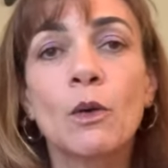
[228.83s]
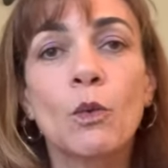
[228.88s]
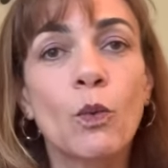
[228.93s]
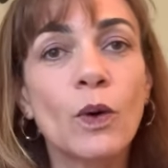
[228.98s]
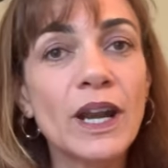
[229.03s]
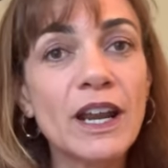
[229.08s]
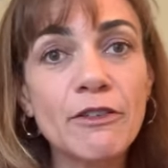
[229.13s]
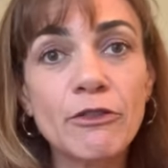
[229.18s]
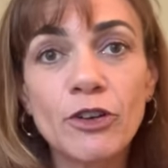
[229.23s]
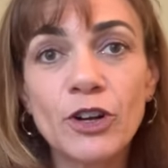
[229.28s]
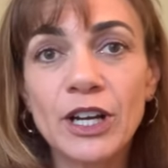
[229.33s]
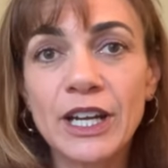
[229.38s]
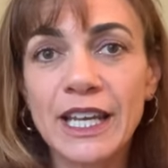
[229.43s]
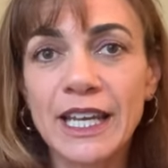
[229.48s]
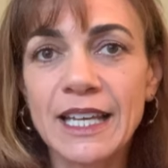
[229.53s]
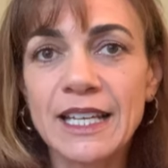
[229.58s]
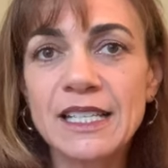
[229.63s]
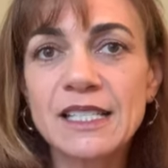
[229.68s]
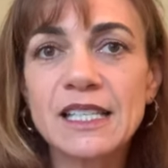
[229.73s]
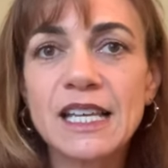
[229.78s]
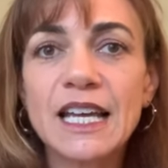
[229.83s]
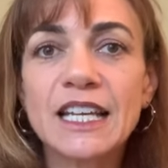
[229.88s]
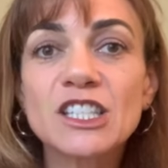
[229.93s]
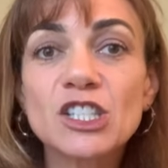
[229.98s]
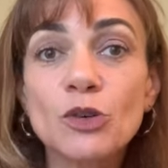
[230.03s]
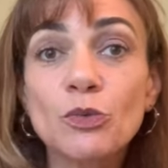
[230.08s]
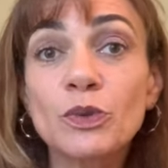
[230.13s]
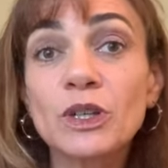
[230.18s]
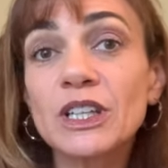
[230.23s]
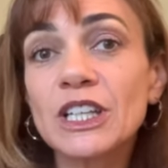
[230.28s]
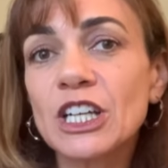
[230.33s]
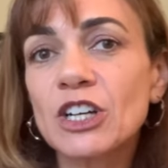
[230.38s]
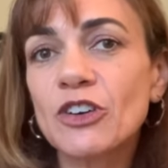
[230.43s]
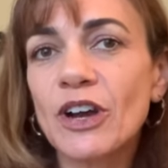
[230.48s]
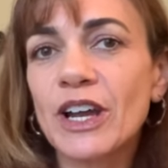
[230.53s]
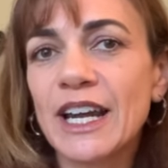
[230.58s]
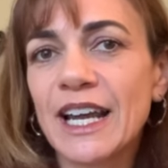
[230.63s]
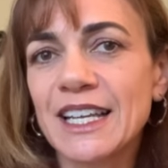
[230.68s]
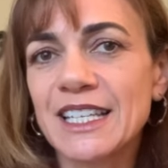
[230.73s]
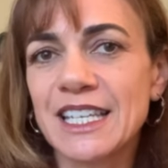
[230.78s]
Whatever it is, it's a really
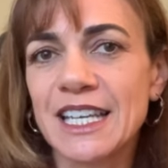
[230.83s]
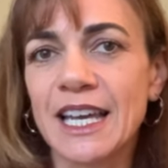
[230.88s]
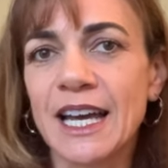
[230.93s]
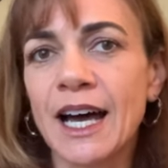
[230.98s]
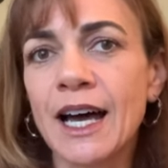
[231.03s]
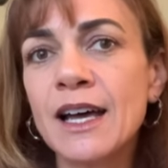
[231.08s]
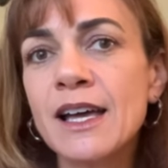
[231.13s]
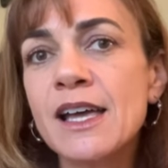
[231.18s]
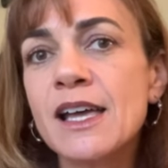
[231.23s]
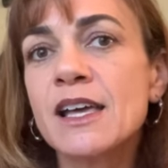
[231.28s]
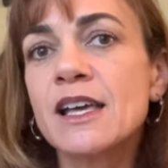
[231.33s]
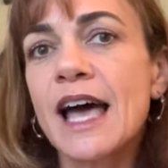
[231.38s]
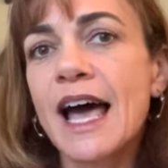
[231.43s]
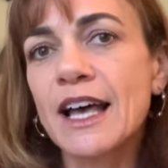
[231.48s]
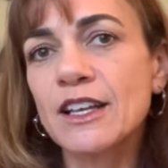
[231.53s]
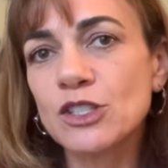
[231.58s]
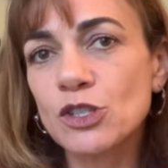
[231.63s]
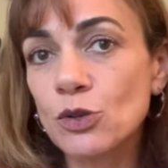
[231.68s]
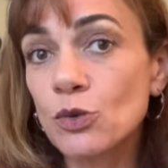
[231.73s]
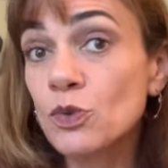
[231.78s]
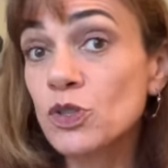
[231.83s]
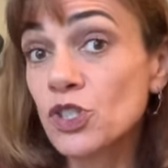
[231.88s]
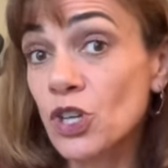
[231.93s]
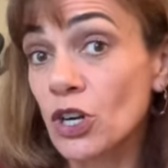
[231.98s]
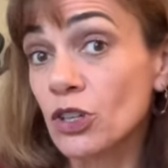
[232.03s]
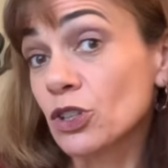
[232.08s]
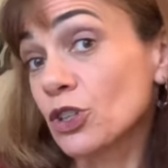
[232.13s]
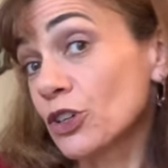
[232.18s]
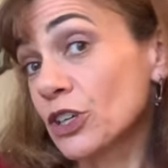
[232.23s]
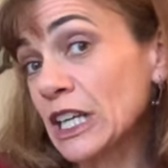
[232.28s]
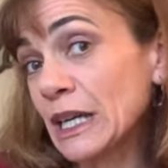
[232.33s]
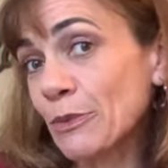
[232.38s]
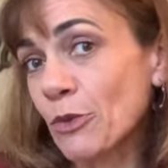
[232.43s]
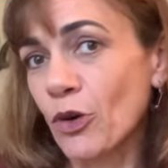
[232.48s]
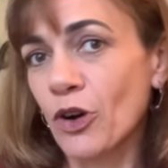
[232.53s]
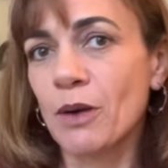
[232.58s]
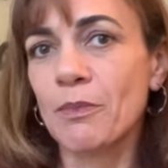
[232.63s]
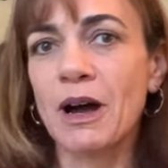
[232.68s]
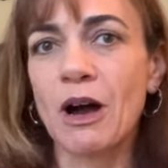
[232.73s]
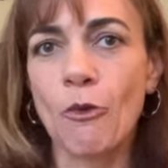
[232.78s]
great idea as you start learning
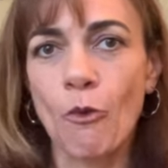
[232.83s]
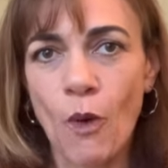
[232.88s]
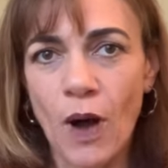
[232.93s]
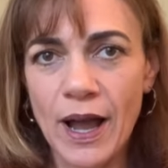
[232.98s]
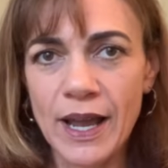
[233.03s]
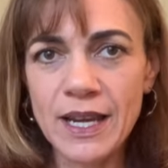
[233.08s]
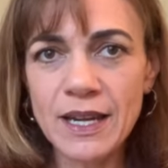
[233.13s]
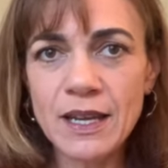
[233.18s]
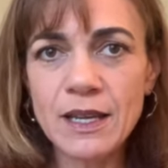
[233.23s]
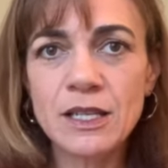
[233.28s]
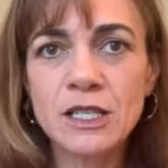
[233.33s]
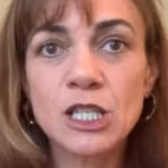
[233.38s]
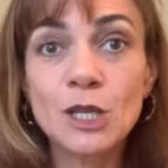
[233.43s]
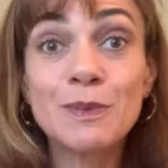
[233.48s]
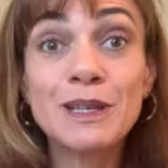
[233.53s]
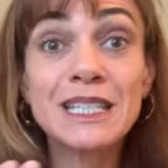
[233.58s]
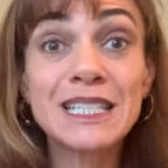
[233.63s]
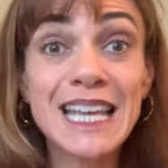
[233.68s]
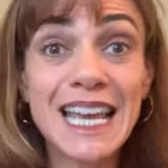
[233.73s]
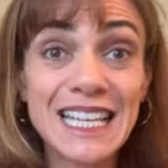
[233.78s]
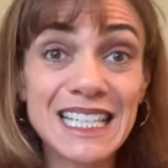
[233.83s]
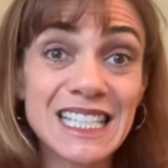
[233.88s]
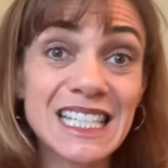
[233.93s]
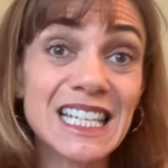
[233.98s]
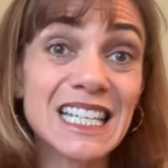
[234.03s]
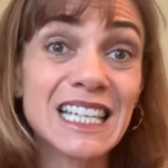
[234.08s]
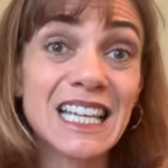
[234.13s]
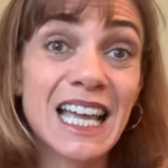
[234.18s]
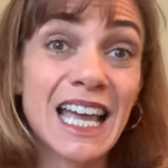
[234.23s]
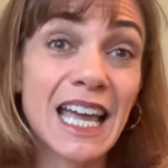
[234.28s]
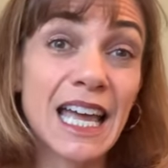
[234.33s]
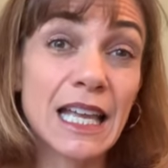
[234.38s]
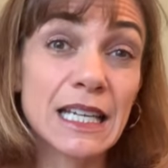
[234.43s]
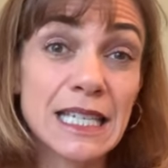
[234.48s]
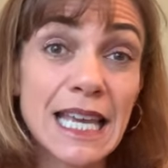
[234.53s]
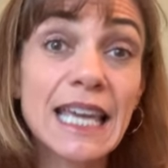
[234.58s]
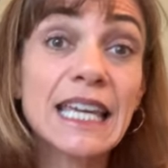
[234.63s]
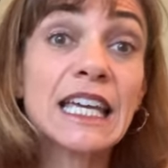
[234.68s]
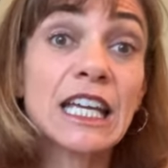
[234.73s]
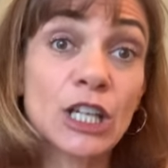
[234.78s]
more about wine to be
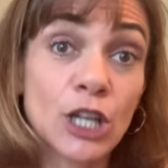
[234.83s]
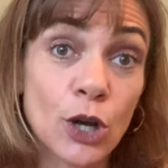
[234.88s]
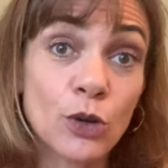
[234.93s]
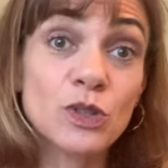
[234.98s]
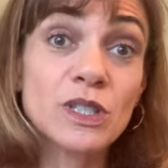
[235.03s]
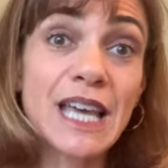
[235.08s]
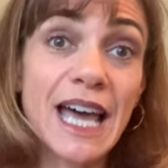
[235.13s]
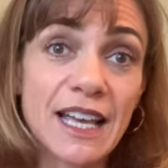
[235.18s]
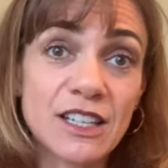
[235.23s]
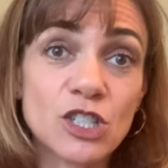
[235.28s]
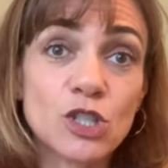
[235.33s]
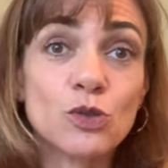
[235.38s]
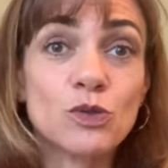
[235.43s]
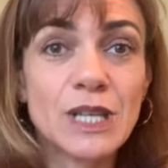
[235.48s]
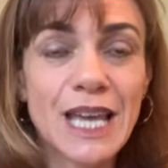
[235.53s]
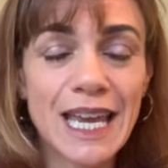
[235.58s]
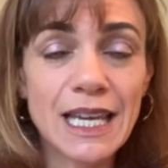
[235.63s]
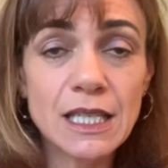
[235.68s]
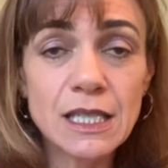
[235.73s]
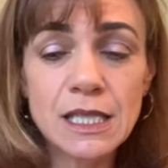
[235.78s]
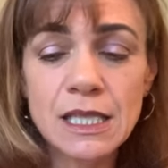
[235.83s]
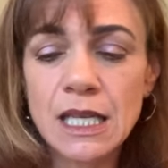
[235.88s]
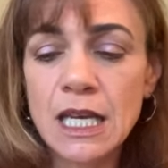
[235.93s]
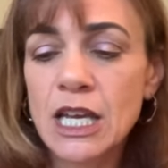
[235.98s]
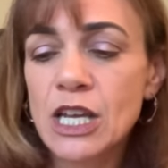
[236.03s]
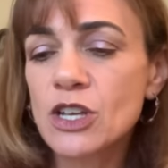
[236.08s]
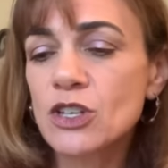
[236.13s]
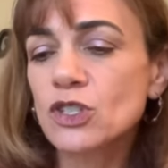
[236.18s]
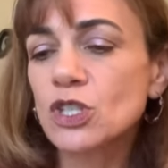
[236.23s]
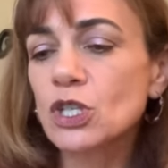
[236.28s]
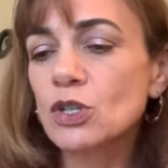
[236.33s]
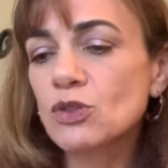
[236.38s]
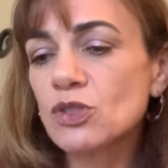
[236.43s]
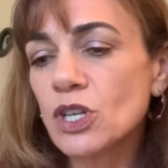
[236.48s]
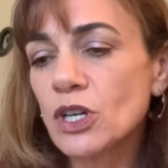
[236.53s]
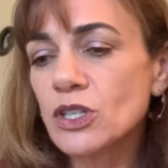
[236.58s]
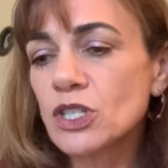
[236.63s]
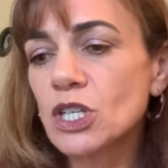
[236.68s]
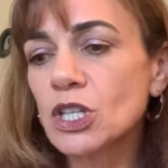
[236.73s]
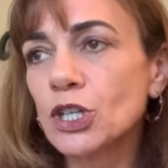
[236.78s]
taking notes as you taste. So you
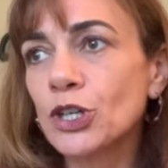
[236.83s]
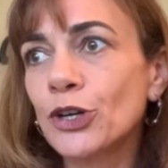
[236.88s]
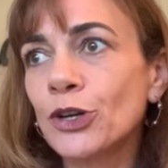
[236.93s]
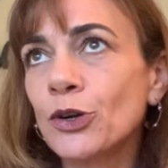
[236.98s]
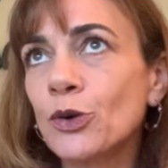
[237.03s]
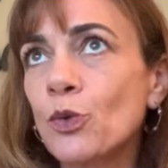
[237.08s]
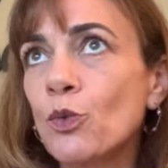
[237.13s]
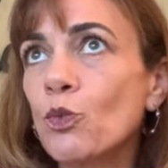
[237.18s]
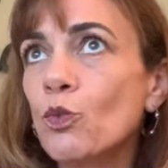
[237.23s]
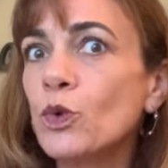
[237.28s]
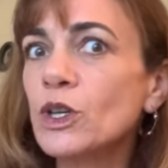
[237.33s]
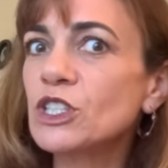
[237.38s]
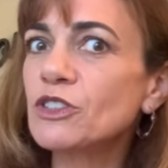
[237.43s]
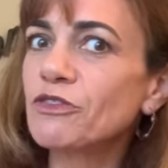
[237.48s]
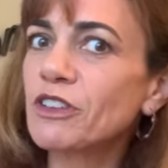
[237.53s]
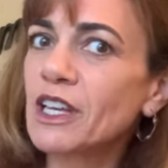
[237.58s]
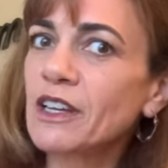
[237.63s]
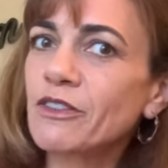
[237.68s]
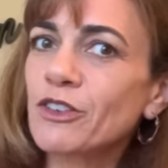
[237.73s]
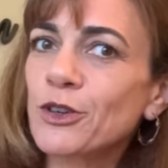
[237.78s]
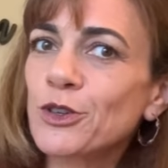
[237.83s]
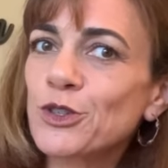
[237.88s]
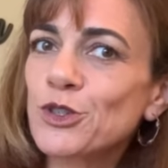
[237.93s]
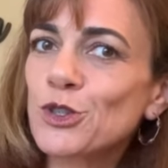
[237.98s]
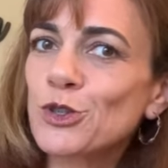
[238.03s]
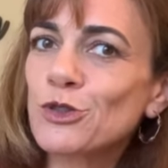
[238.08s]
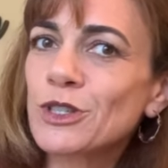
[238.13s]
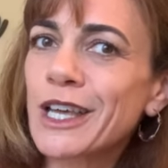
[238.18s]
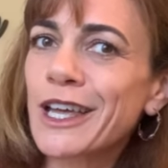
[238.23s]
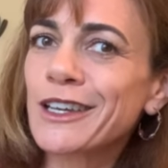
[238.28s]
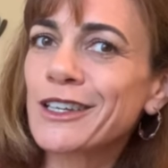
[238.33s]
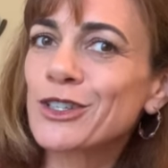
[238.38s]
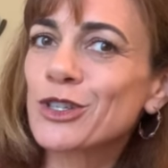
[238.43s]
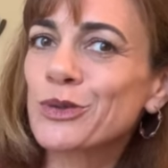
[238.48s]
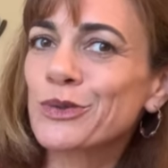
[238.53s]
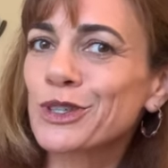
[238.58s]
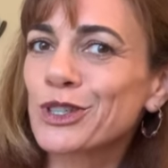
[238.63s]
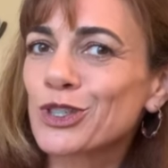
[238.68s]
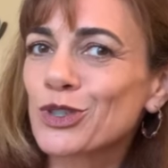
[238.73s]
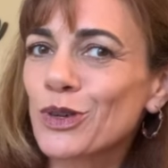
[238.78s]
start to learn which flavors you tend
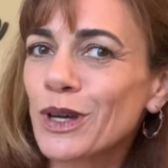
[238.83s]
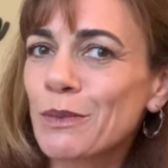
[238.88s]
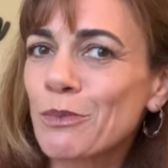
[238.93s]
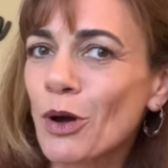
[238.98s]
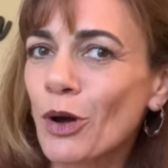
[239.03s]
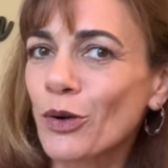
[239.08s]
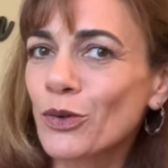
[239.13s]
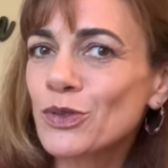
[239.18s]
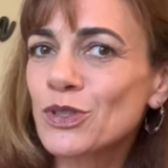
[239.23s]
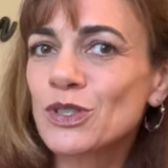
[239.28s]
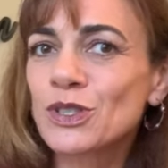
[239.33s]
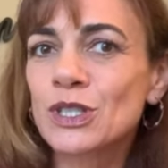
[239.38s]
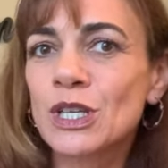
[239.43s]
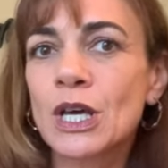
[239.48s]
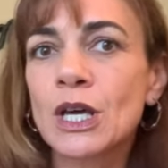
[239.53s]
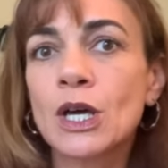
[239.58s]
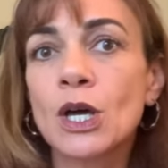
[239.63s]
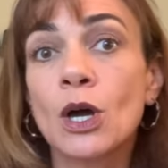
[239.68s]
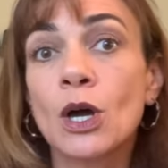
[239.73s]
to enjoy most,